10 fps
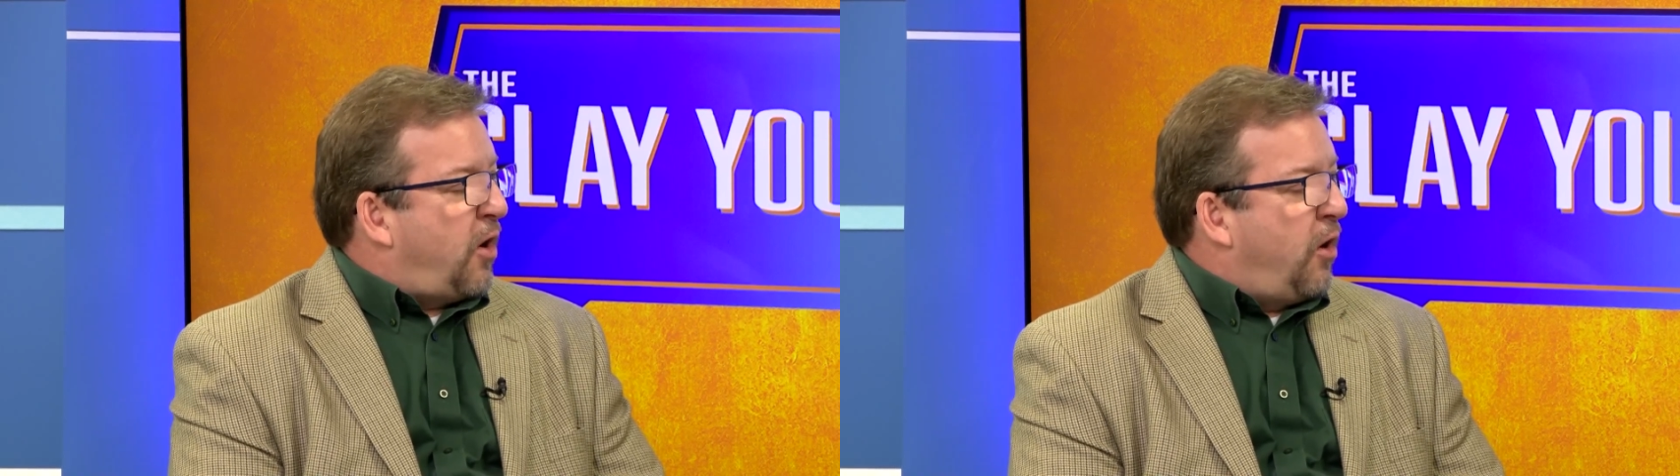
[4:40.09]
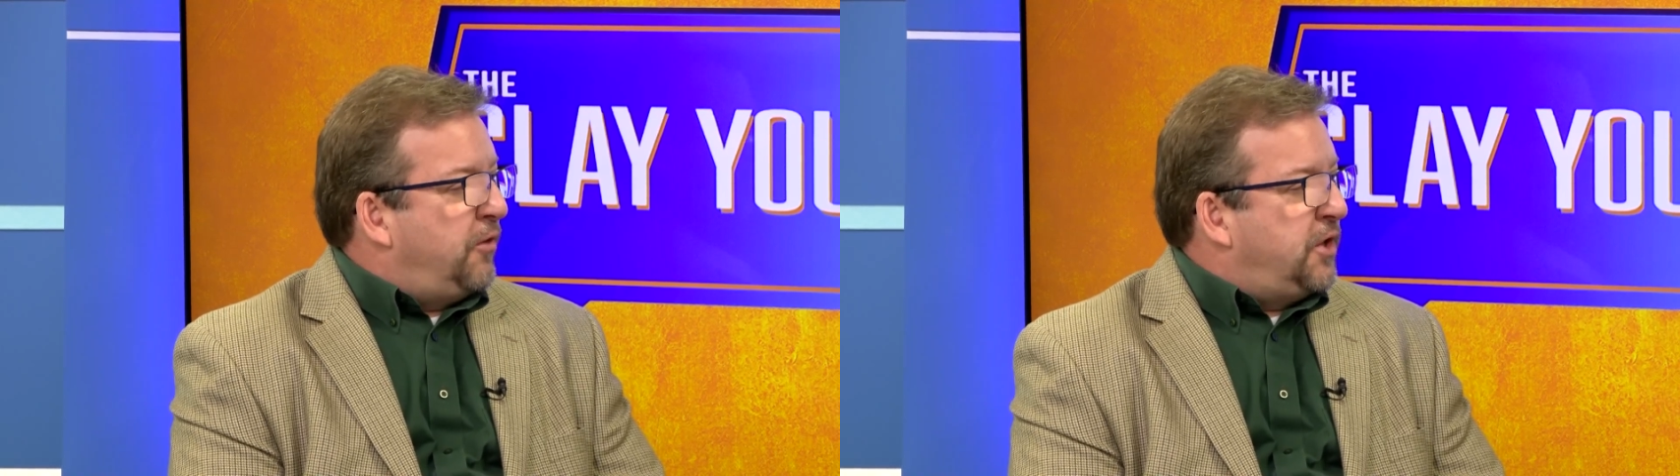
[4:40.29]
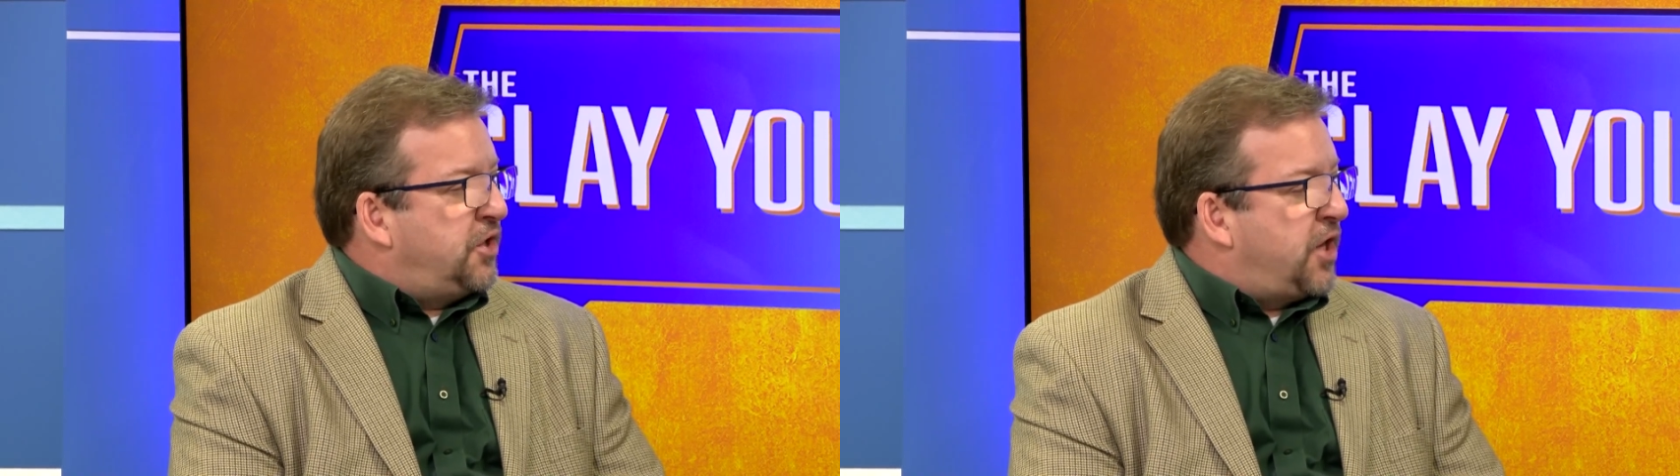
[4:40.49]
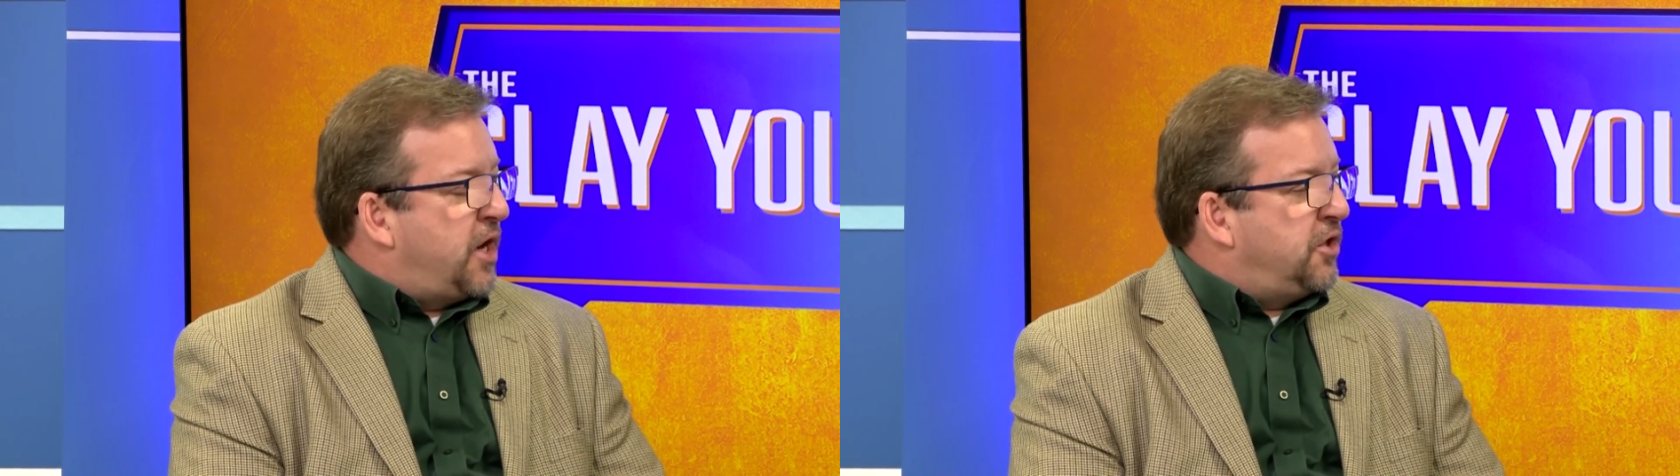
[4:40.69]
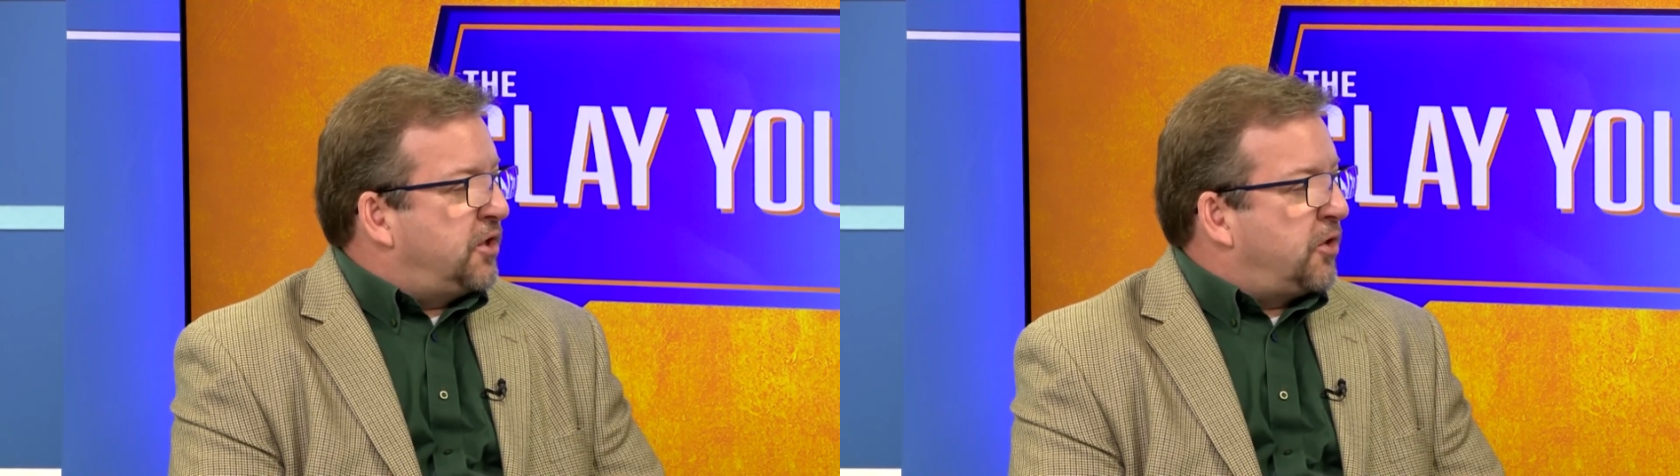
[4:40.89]
all these
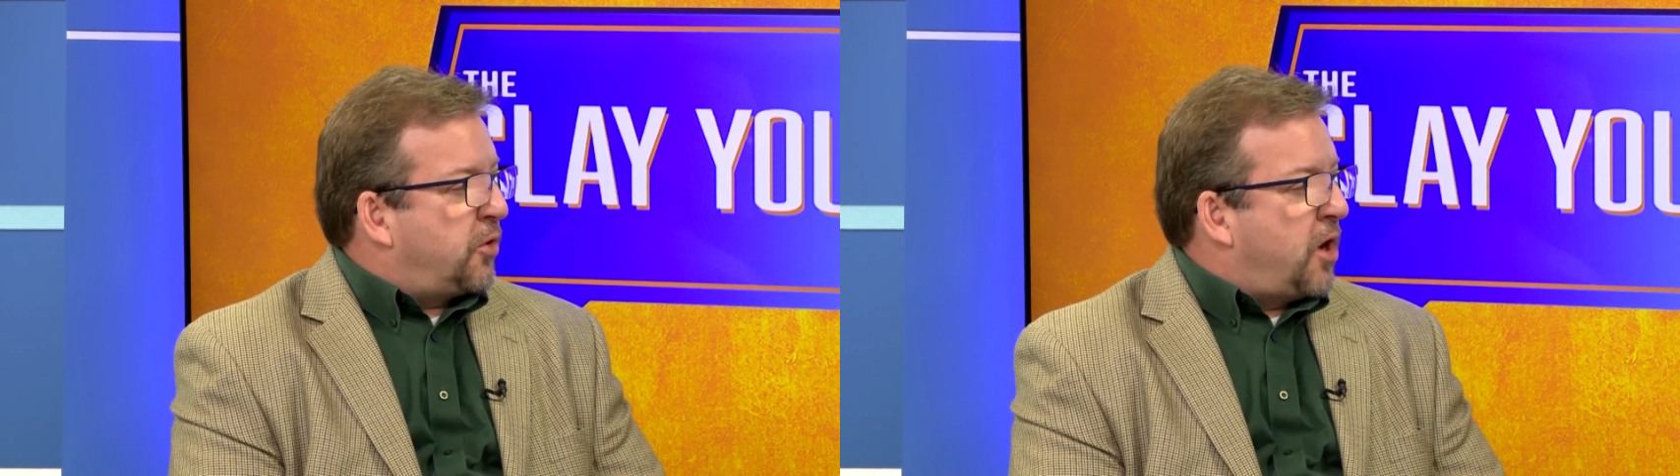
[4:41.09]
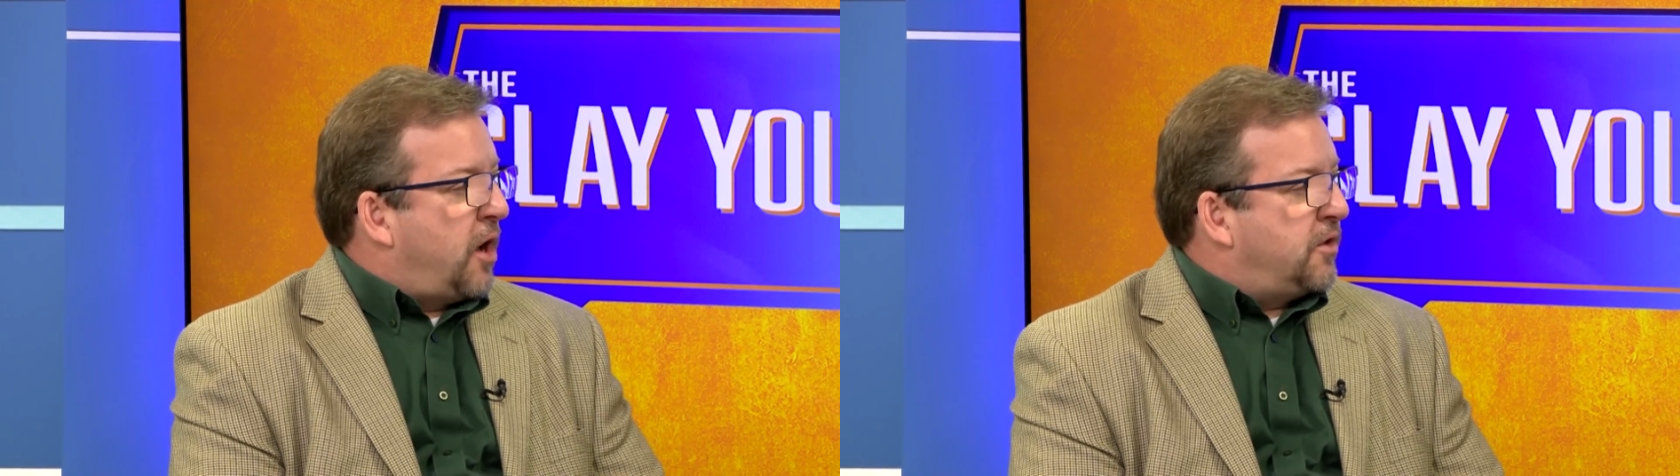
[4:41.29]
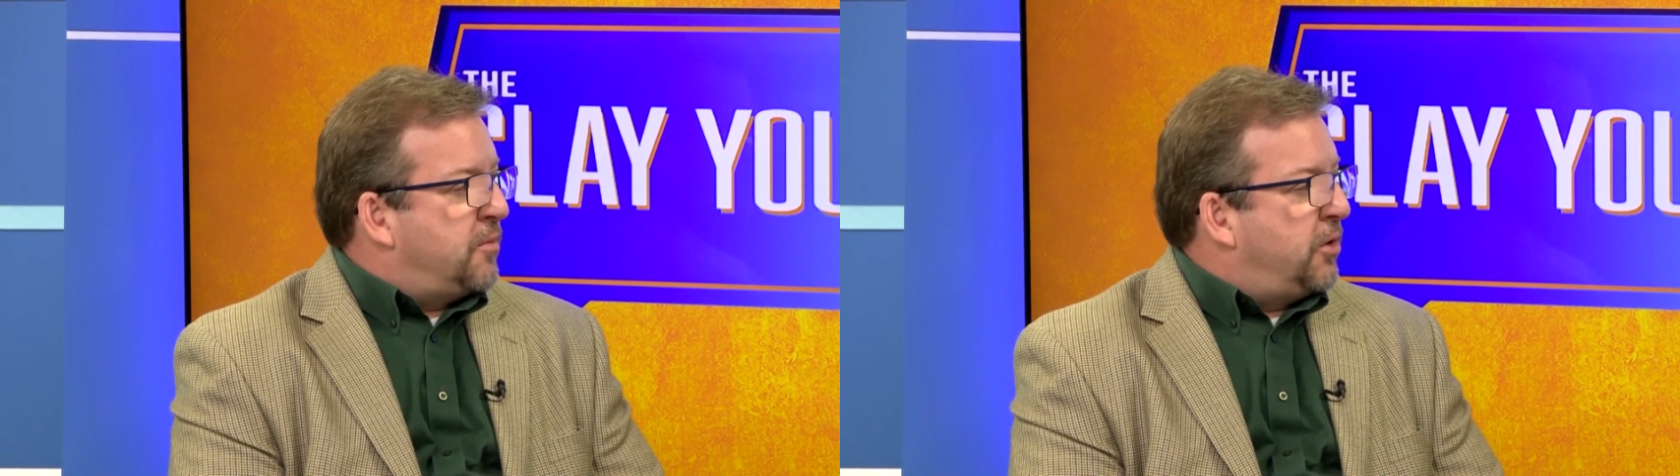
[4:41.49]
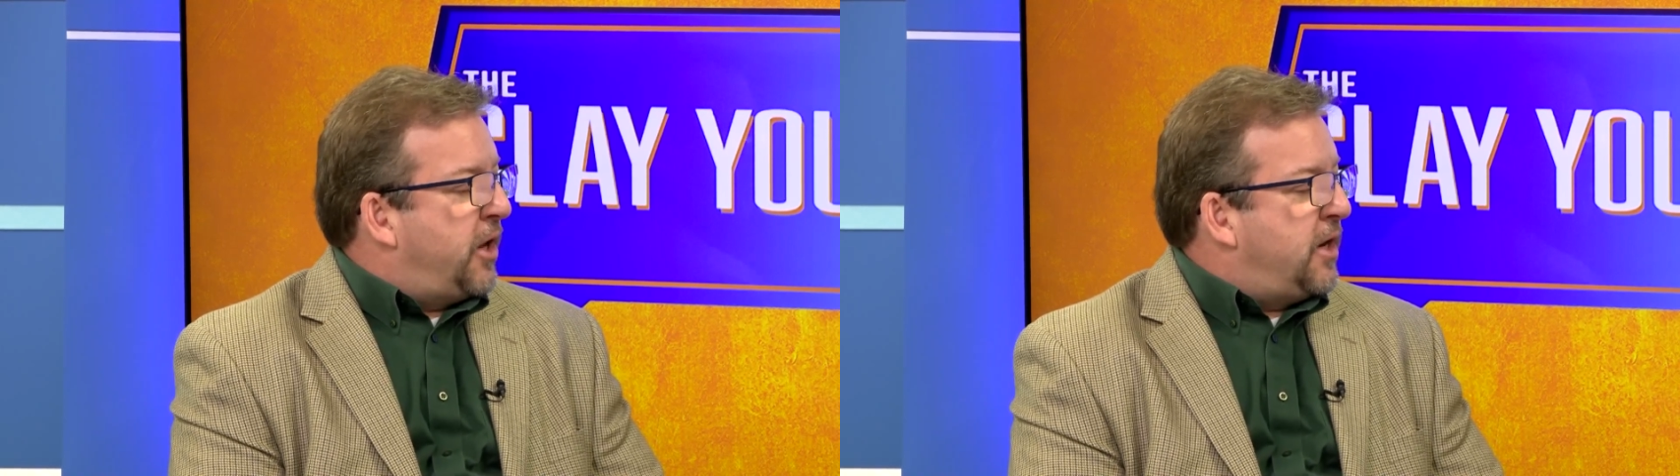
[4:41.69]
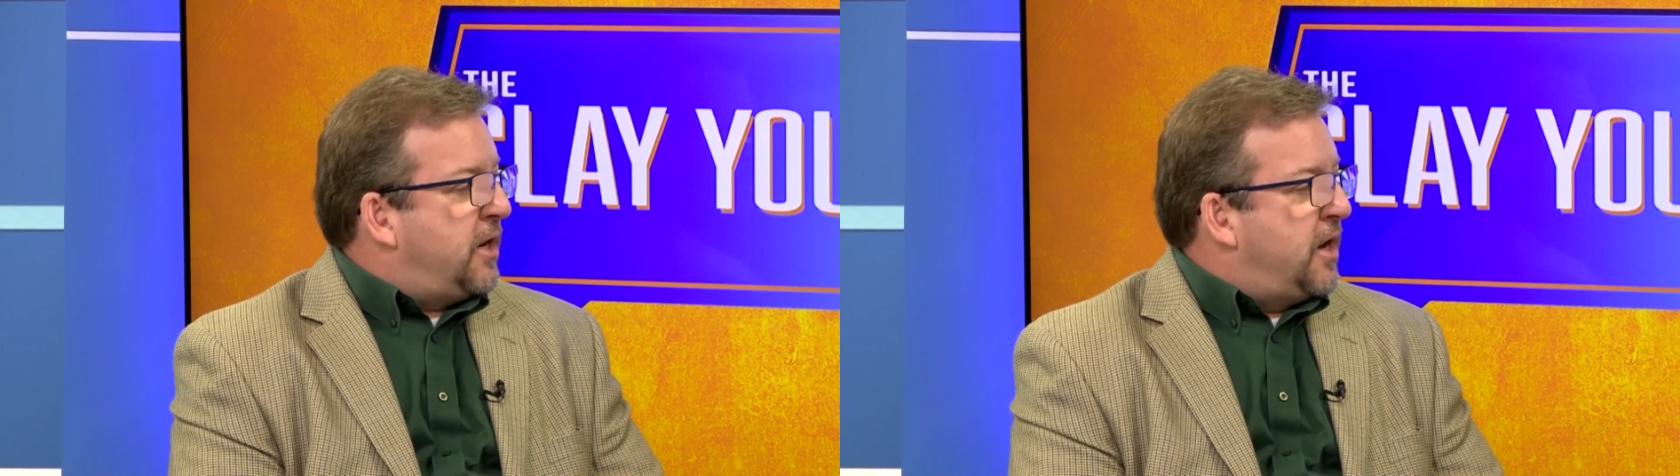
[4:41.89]
changes that they're
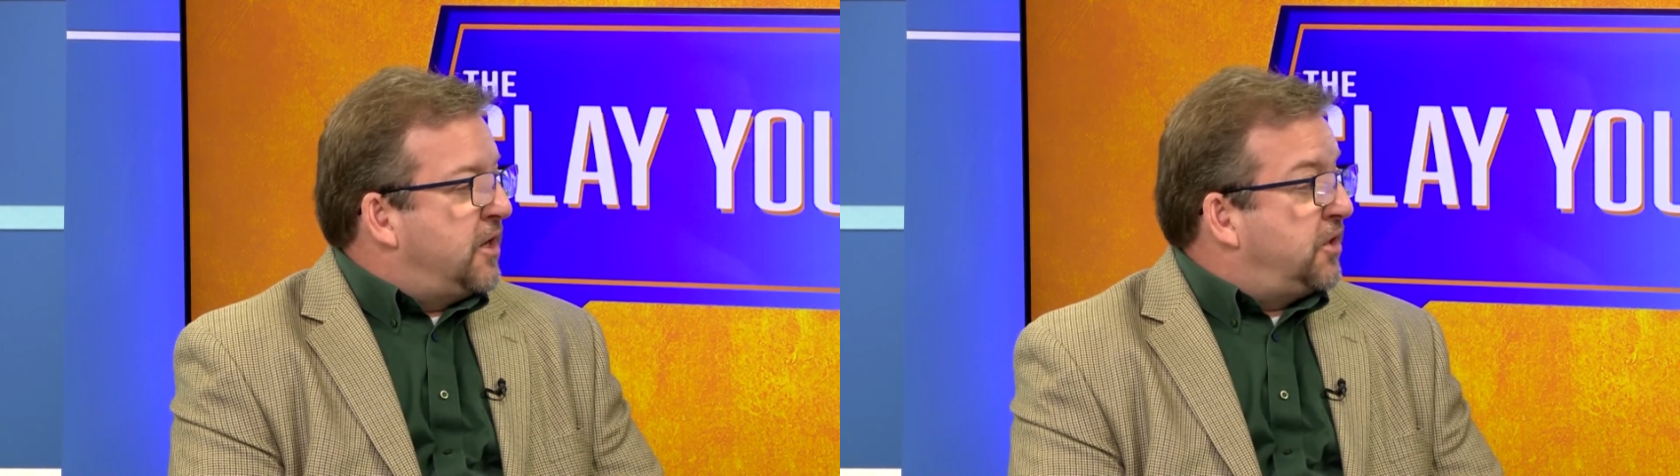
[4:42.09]
contemplating